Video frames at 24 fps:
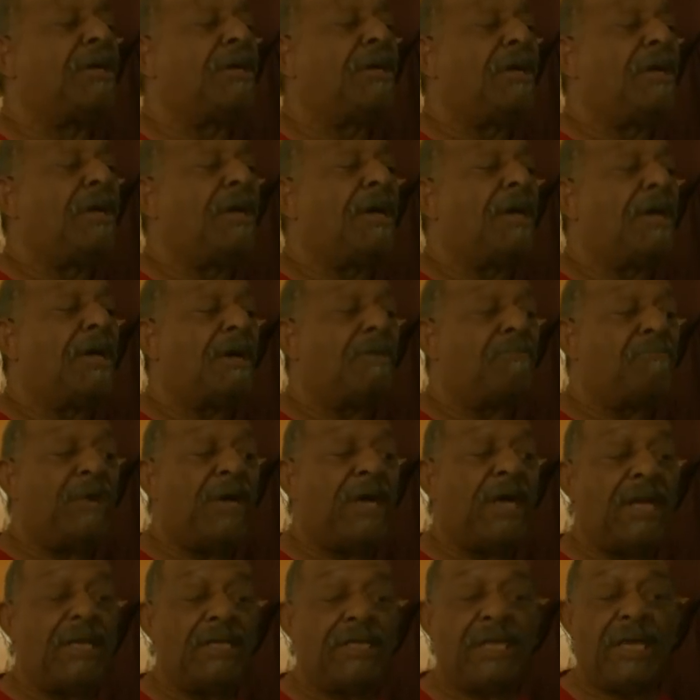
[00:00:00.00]
Wardell's
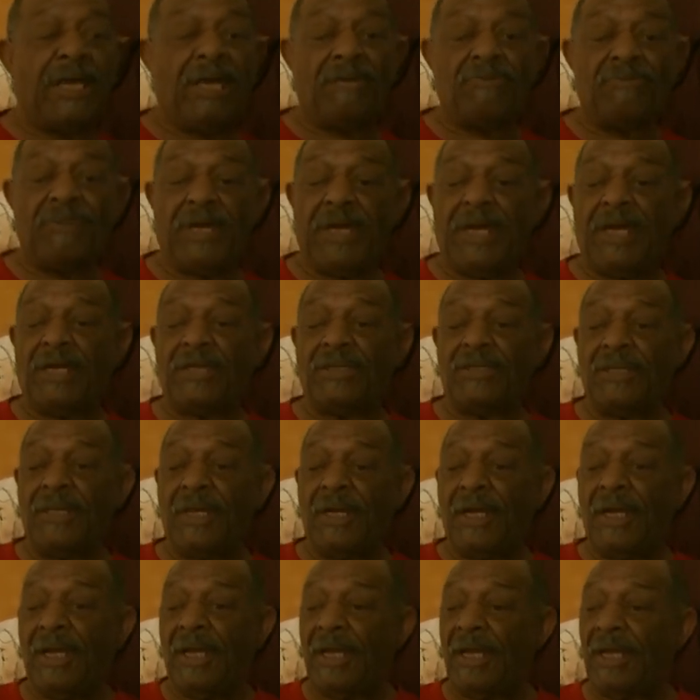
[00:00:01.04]
case, he hasn't had
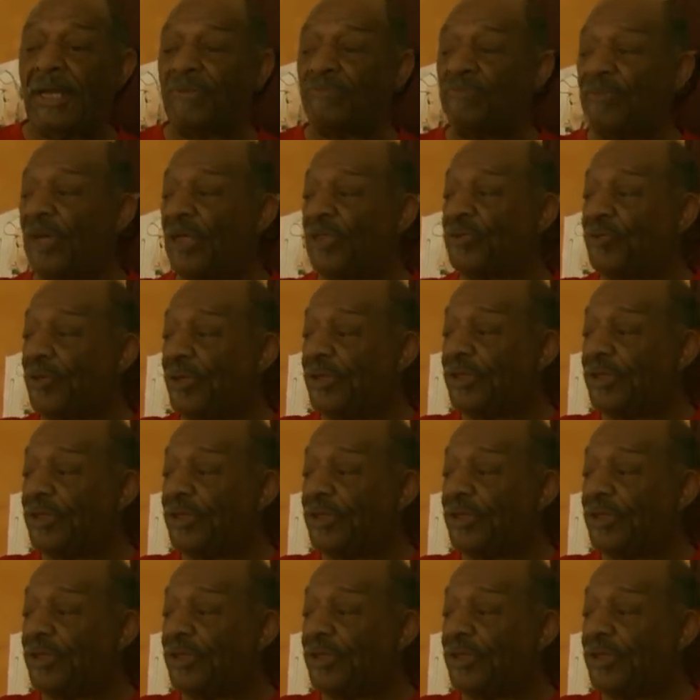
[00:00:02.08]
heat for more